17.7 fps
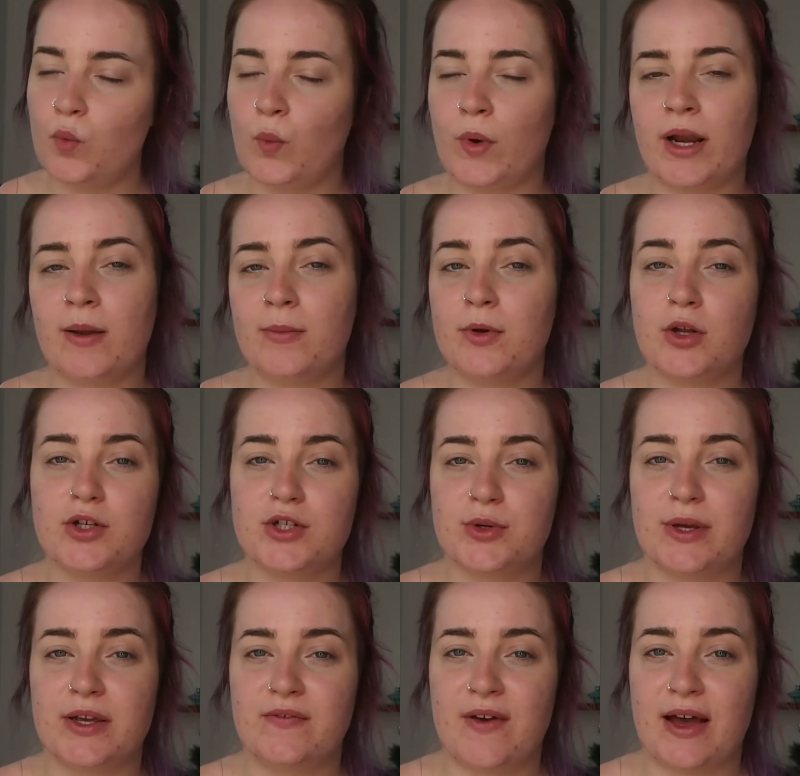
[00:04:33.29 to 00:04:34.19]
When I'm not
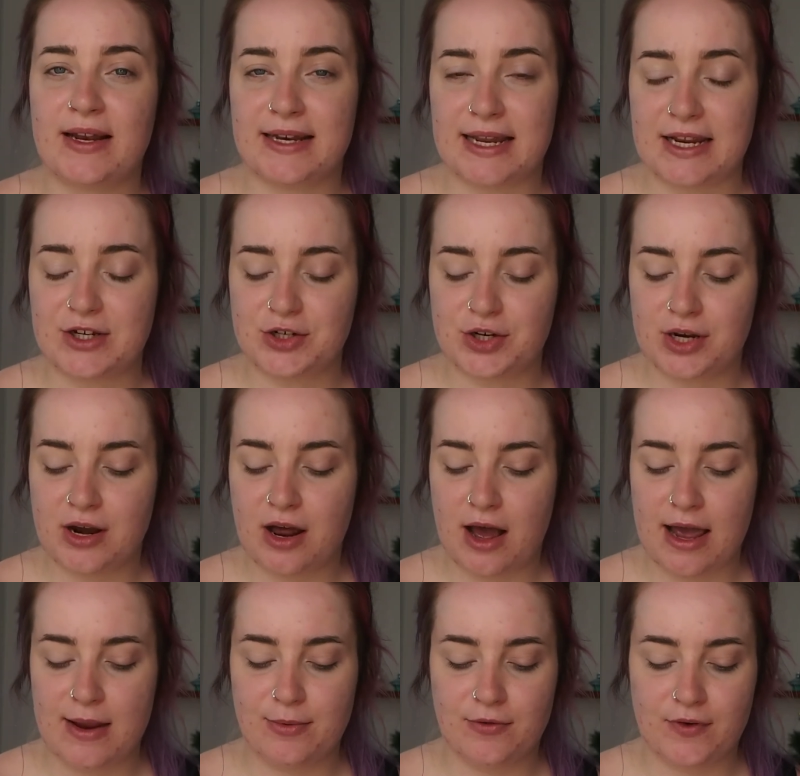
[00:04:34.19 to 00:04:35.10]
doing foundation,
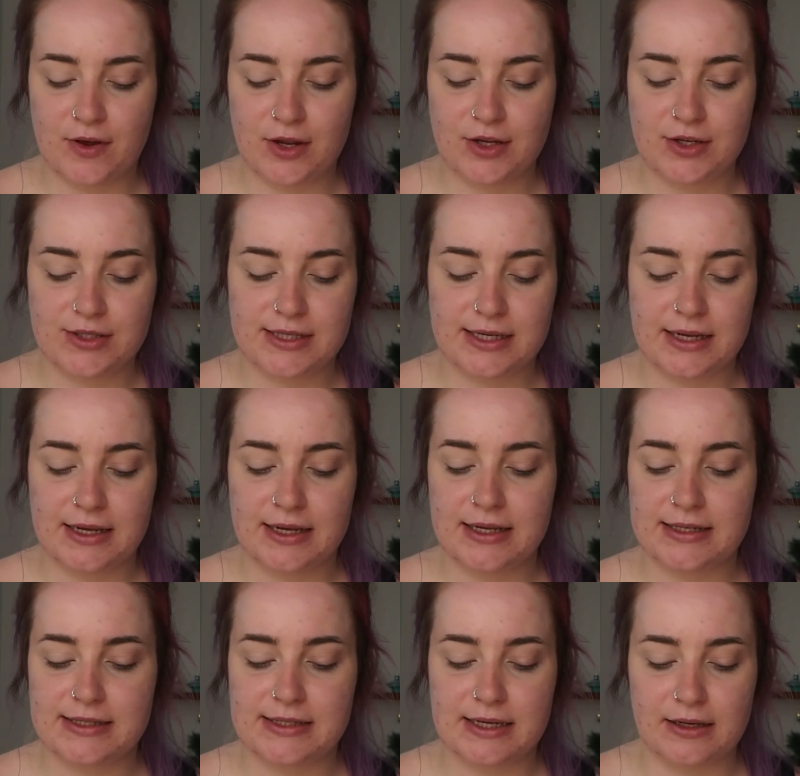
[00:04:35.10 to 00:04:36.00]
I prefer using a
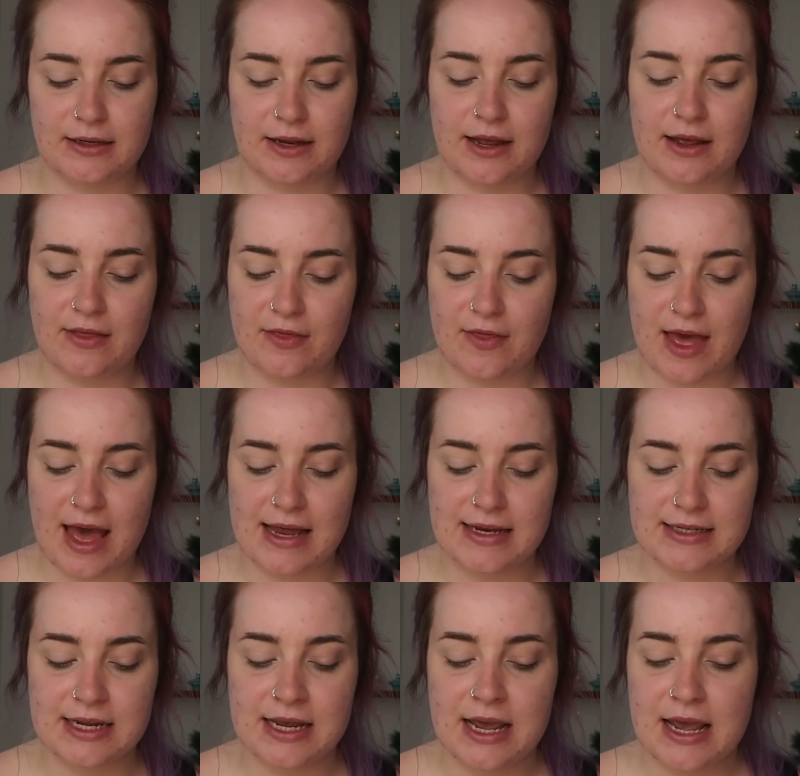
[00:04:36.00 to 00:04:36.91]
concealer
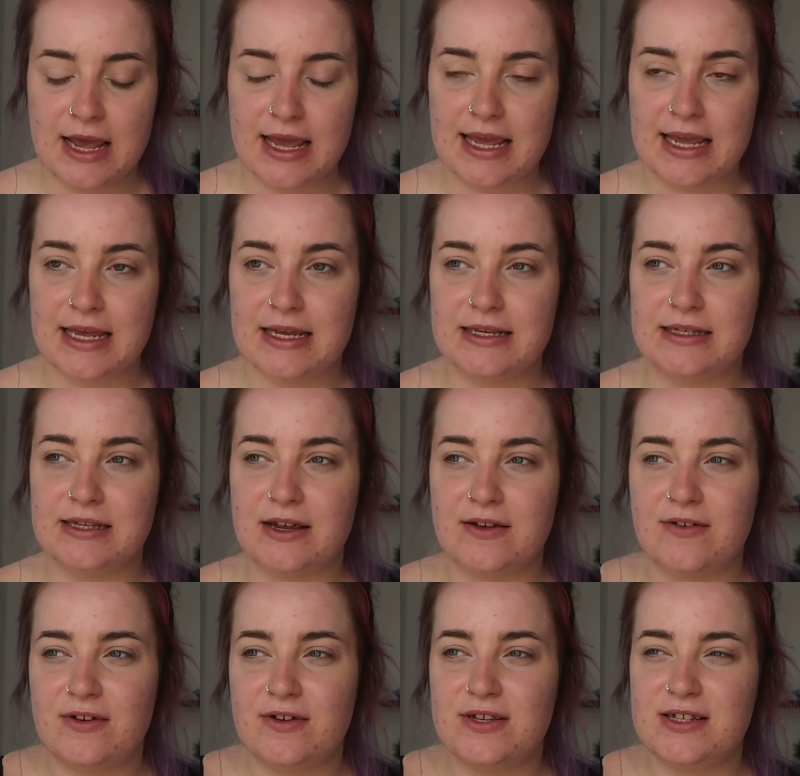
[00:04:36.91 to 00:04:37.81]
that is
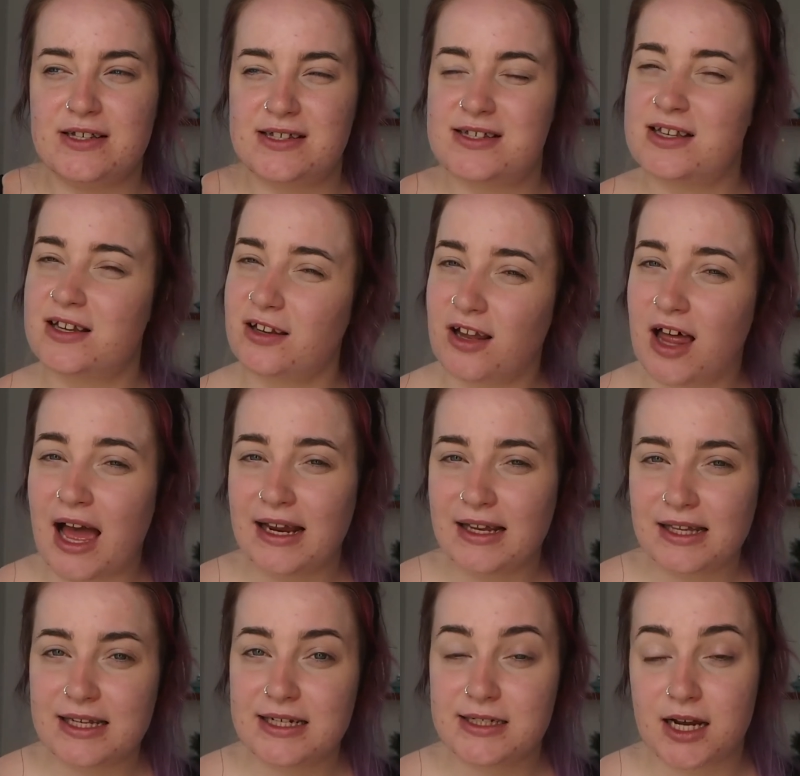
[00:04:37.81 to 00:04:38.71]

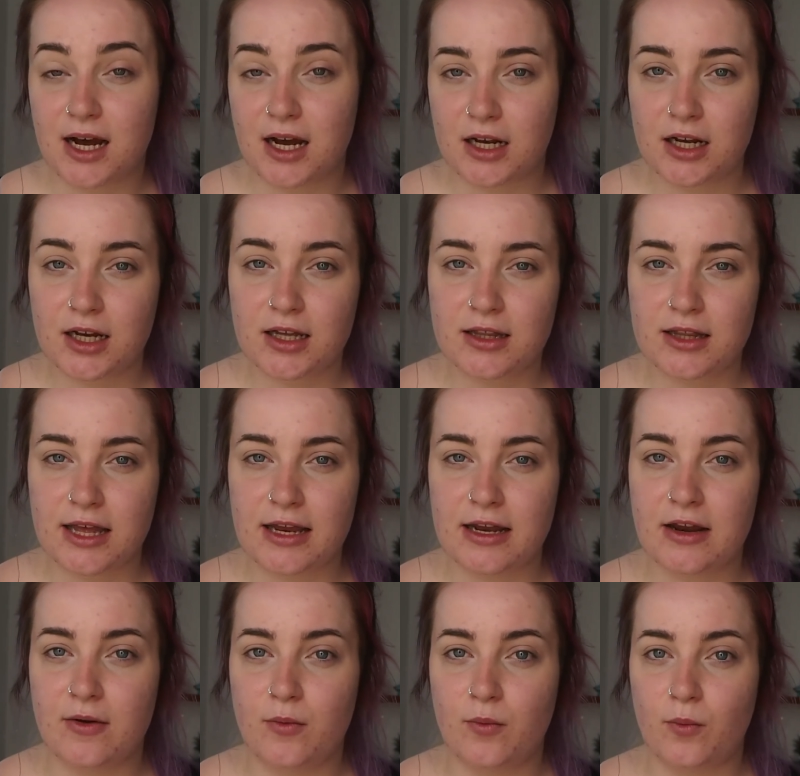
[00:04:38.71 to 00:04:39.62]
slightly darker
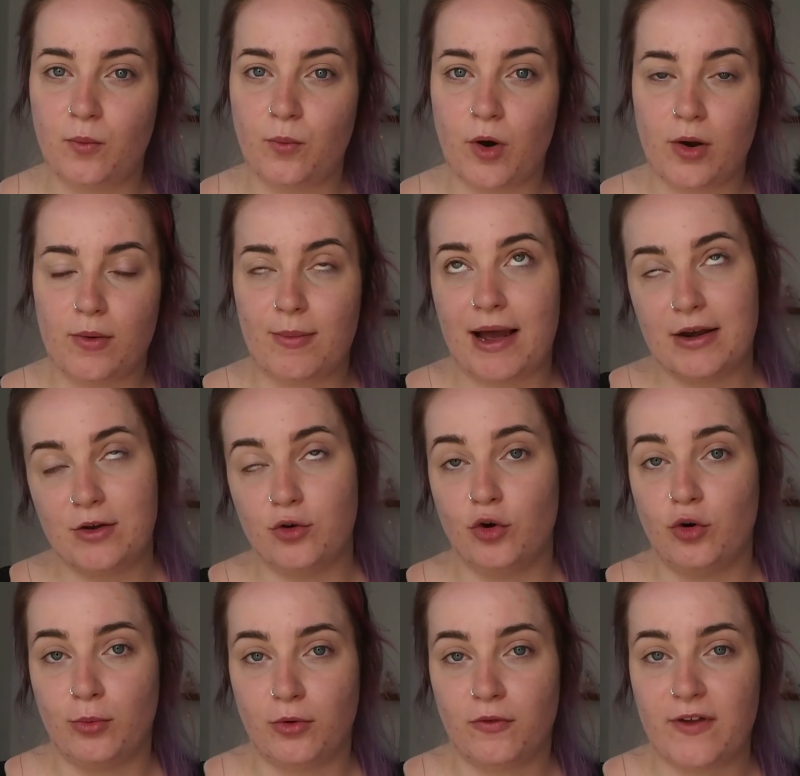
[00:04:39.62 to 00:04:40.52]
than what my
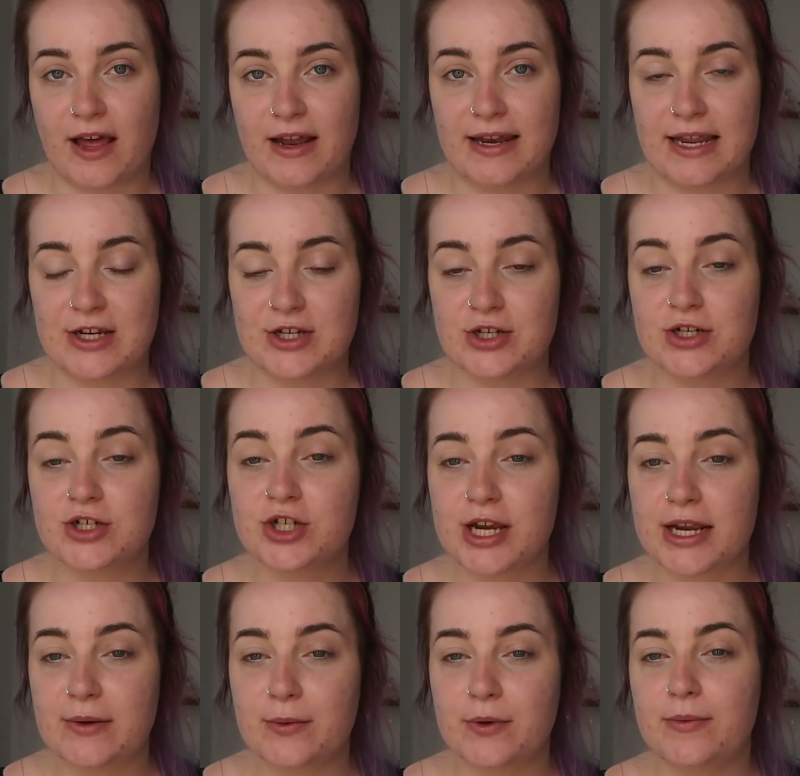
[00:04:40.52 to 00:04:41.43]
normal foundation
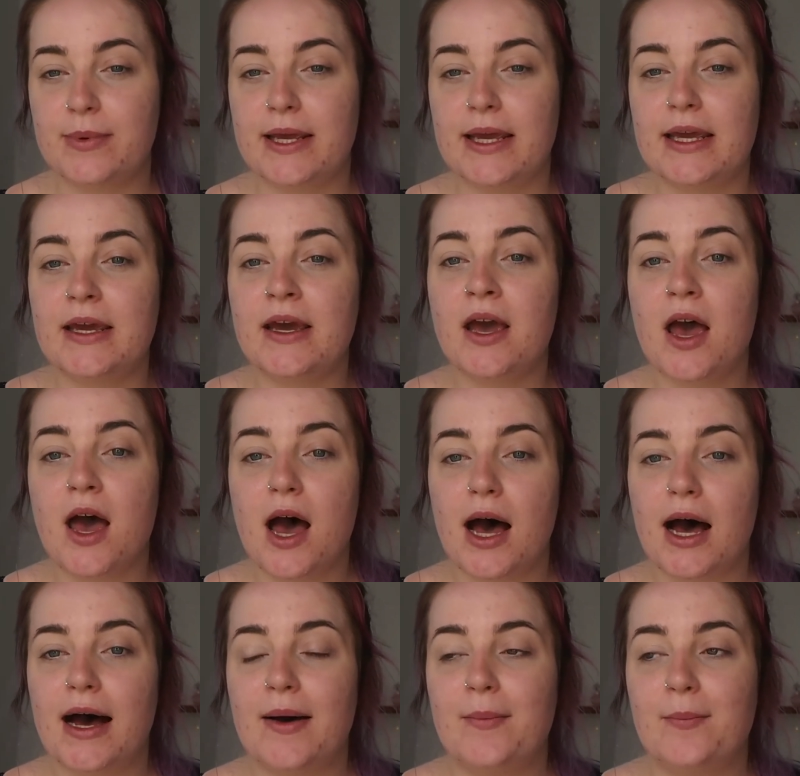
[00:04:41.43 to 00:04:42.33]
shade would be,
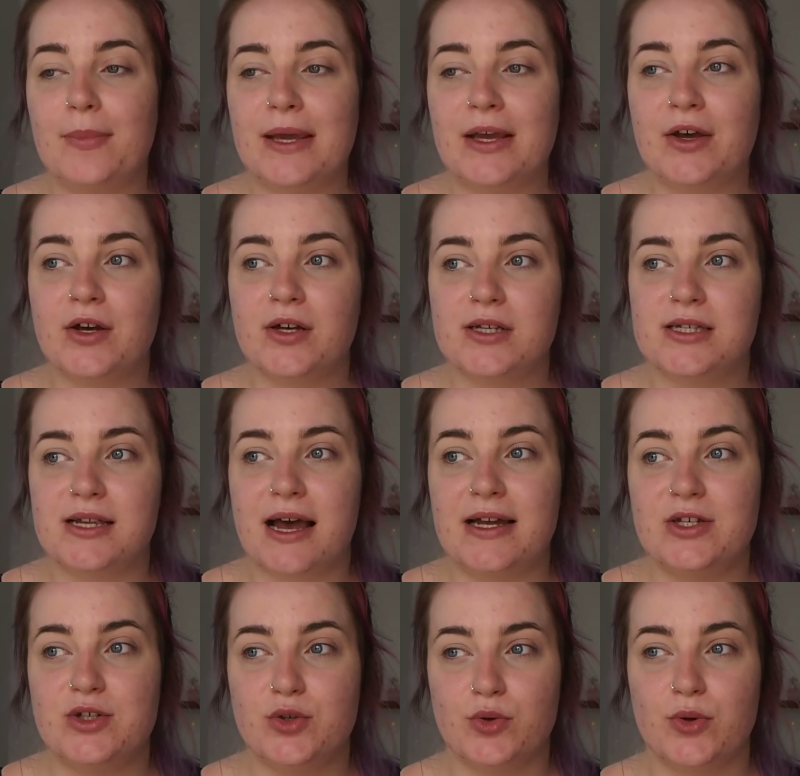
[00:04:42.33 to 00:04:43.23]
because
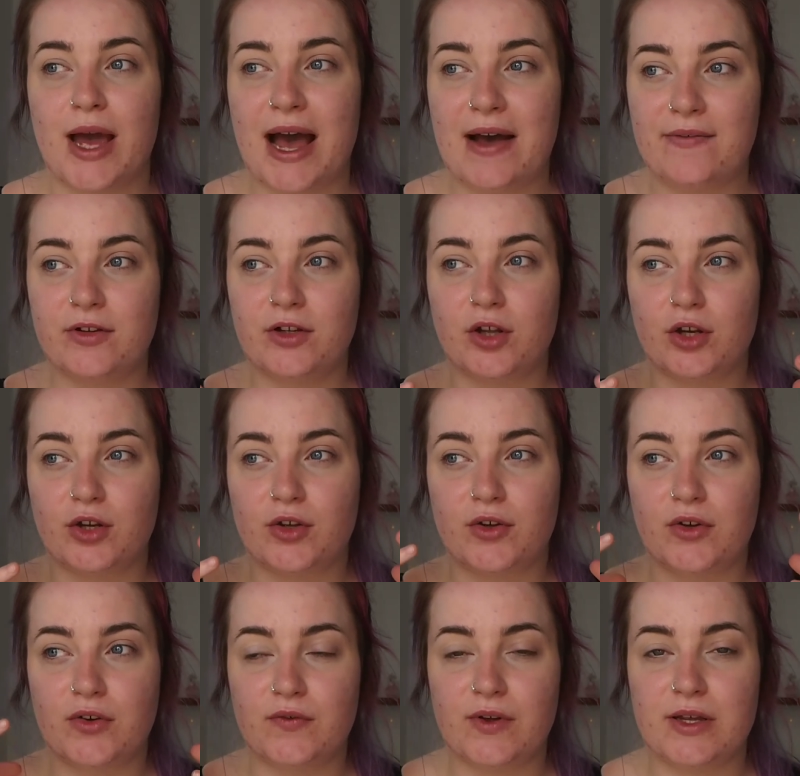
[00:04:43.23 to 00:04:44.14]
I do have a lot
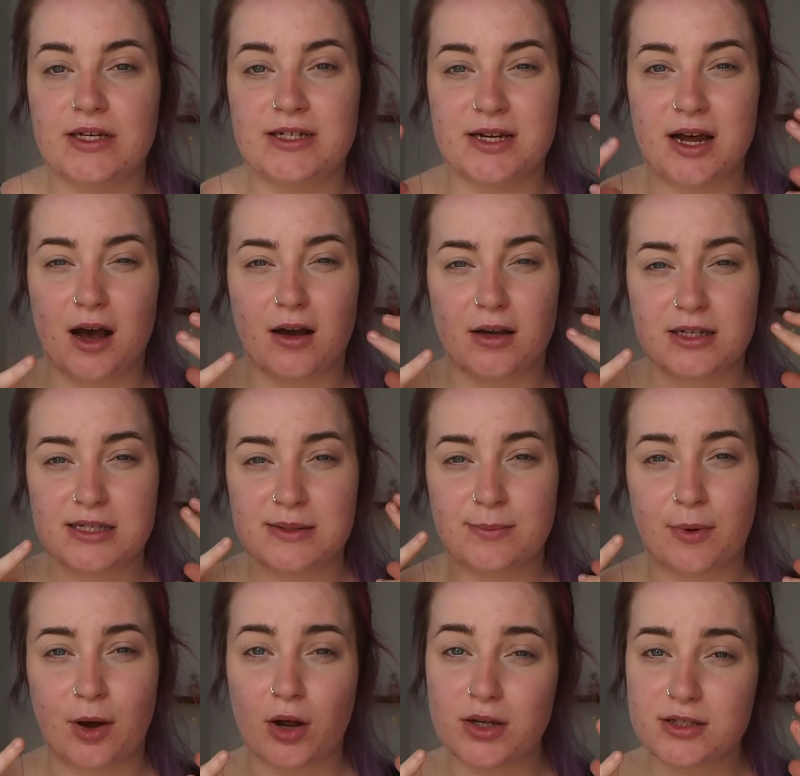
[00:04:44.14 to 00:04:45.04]
of dark
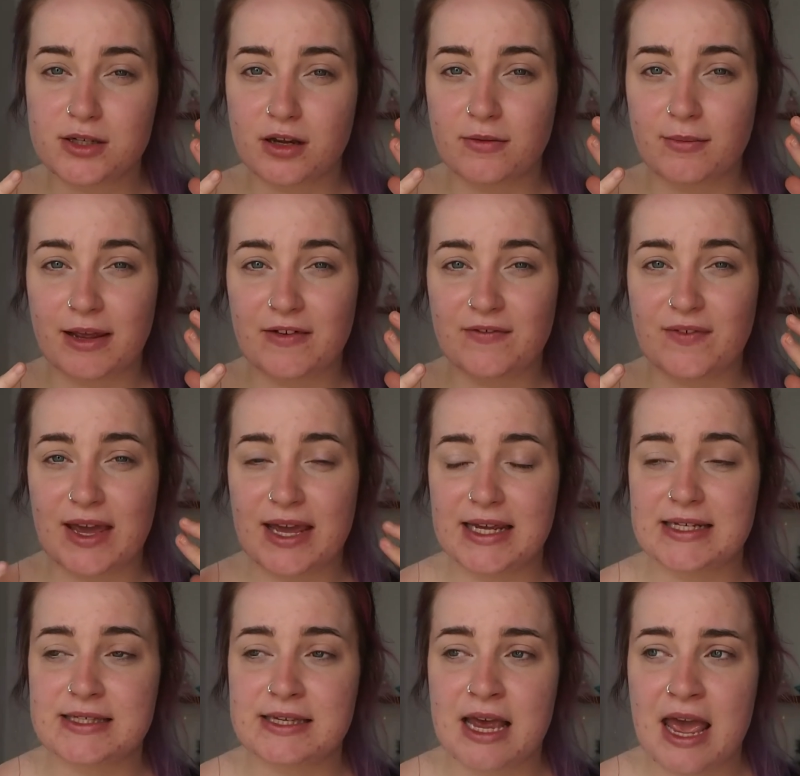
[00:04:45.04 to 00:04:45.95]
spots on my
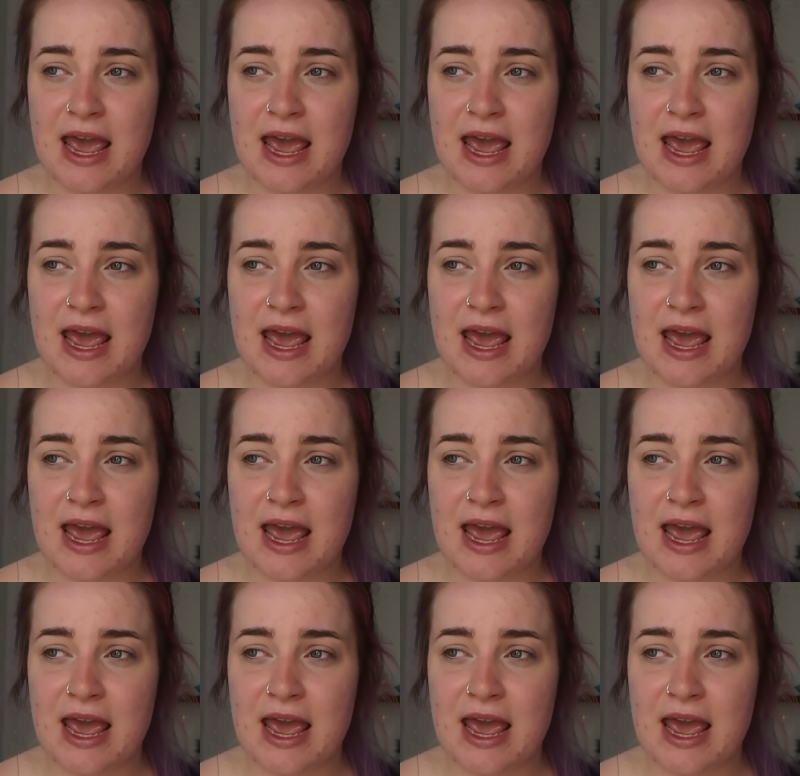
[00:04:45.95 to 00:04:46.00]
face,